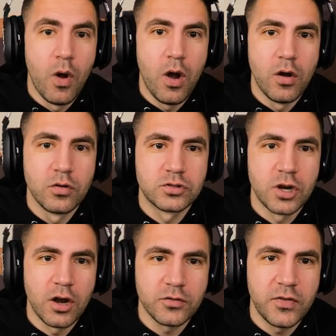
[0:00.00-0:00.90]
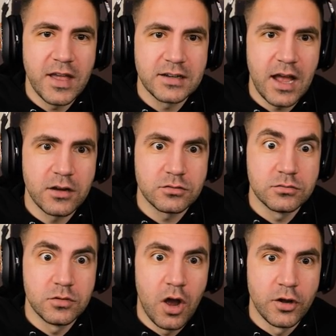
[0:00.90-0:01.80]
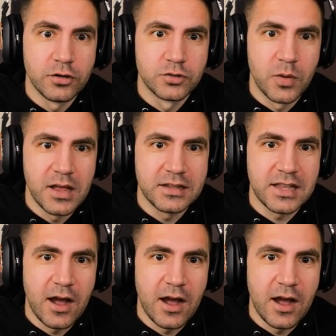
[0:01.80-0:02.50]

Whoa, Dark Fan got one hundred twenty-eight